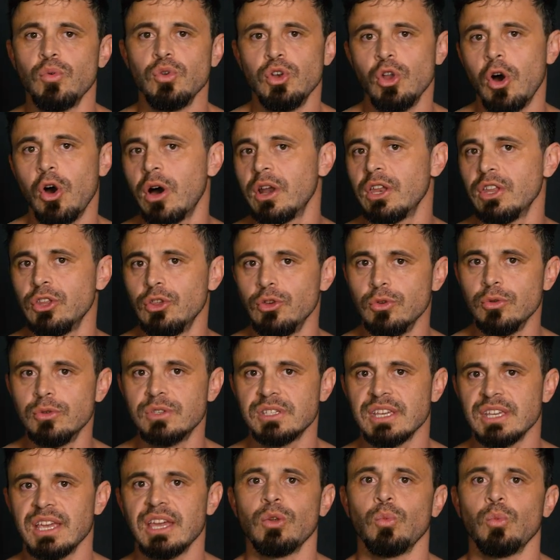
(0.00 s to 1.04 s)
not
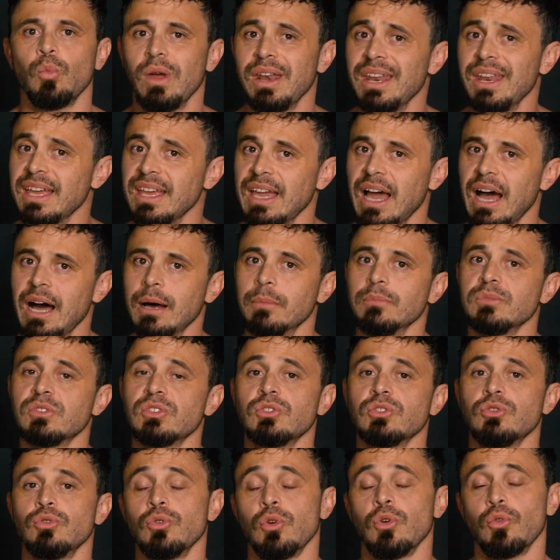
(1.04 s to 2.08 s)
using it when it comes
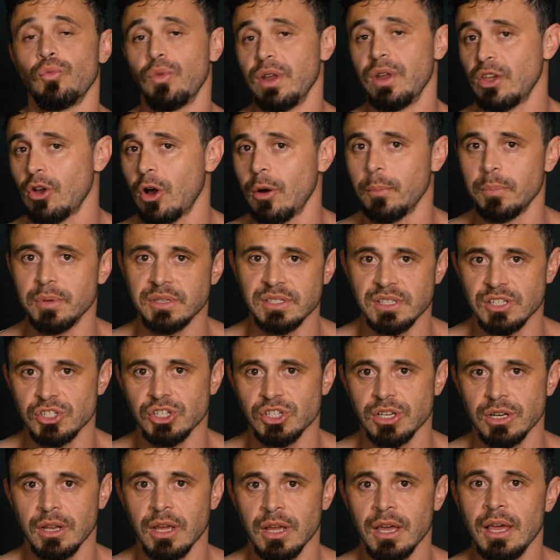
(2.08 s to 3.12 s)
to
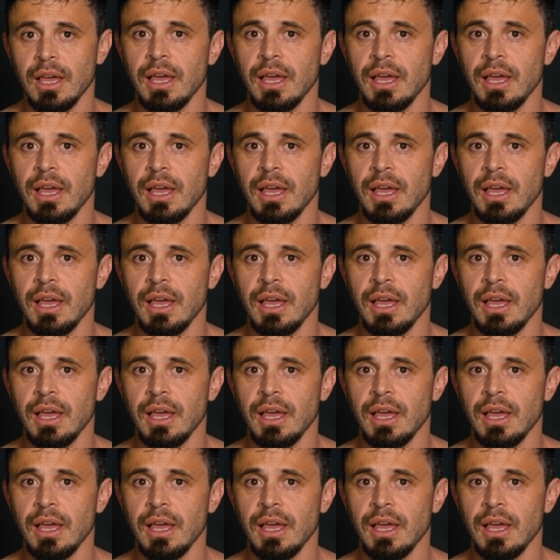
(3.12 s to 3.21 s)
recomposition.